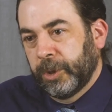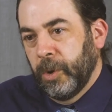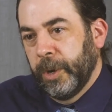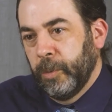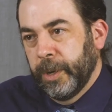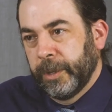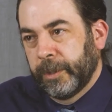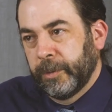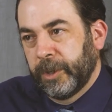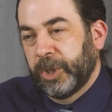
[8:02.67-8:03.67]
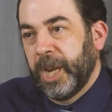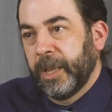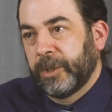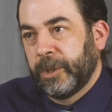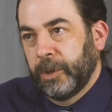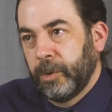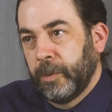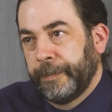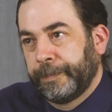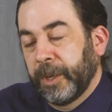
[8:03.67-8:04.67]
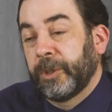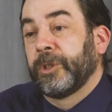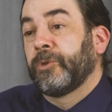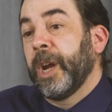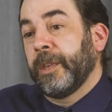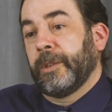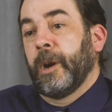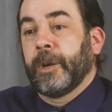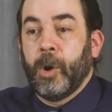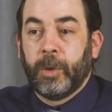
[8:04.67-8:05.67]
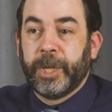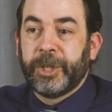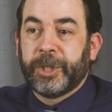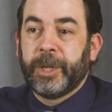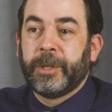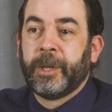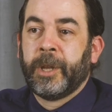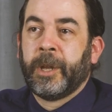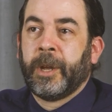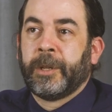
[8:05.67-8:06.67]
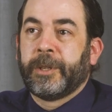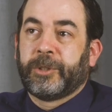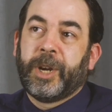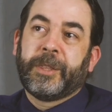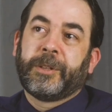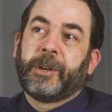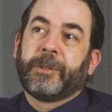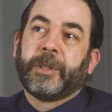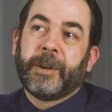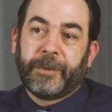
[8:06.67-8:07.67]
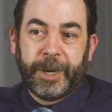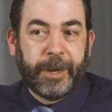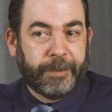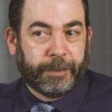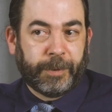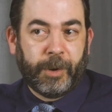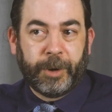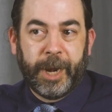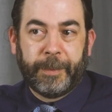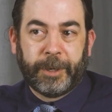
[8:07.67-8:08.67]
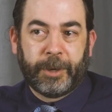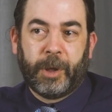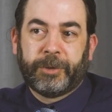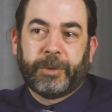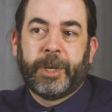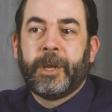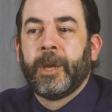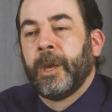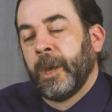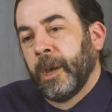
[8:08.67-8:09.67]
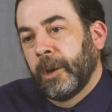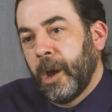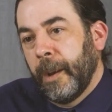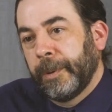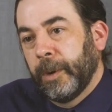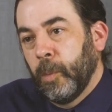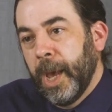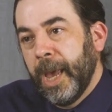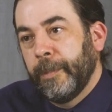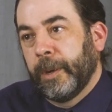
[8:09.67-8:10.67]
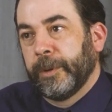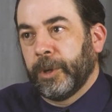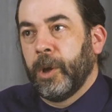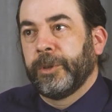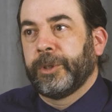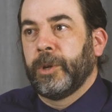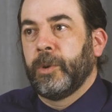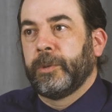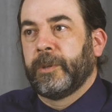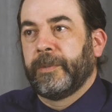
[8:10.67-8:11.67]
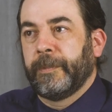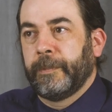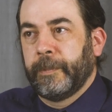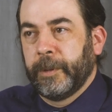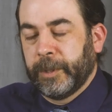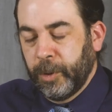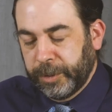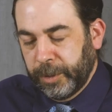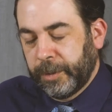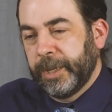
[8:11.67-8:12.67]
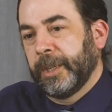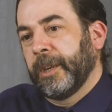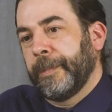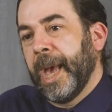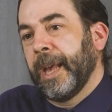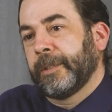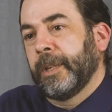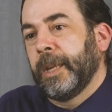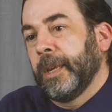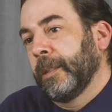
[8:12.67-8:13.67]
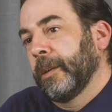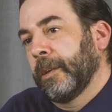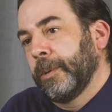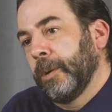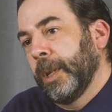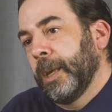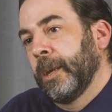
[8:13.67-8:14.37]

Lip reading: So it was a chance to strengthen our coalition, to strengthen our delivery of the program in a culturally competent way, but it was also increasing capacity in the community.